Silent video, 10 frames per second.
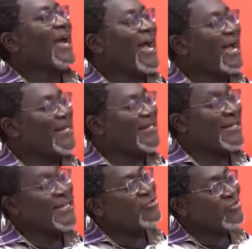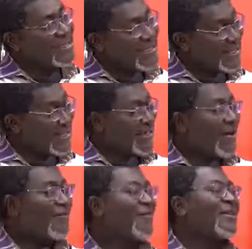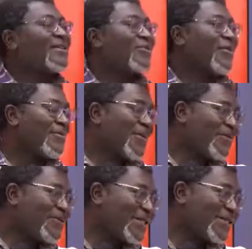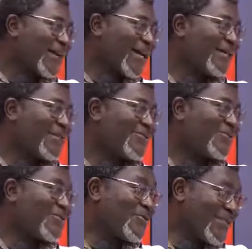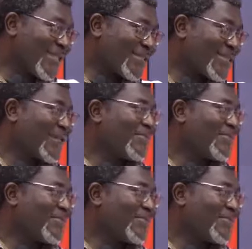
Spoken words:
And interestingly enough, when people decide to do these things,